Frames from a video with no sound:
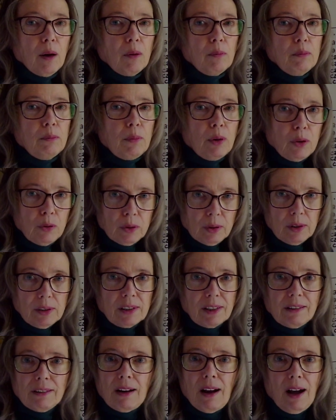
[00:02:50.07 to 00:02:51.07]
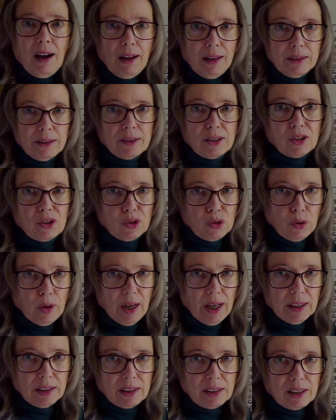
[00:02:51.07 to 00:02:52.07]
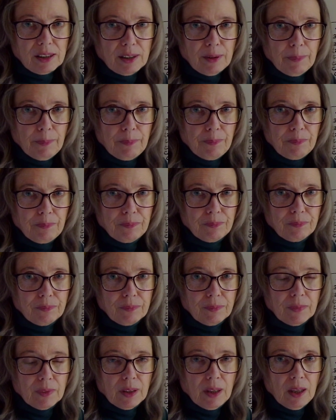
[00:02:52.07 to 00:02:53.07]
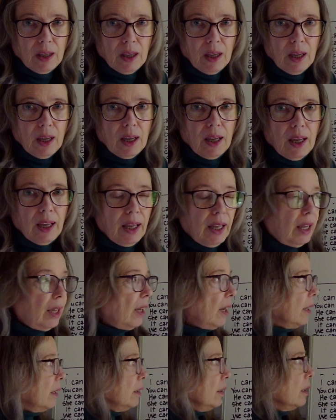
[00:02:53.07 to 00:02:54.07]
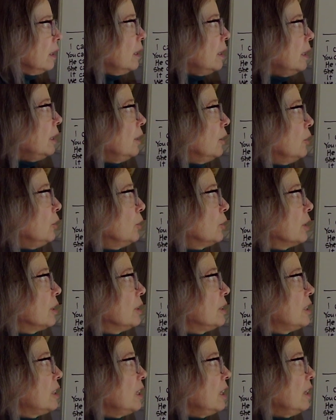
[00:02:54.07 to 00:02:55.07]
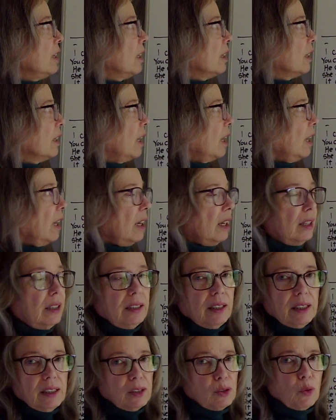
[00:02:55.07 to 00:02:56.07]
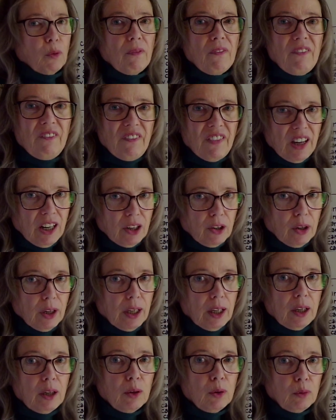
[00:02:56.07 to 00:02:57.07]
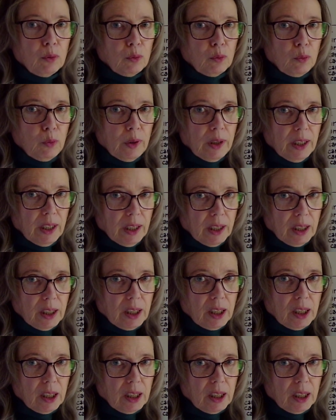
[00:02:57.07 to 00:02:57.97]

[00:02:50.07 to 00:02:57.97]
Modals are unstressed. And here you can see that can is very weak.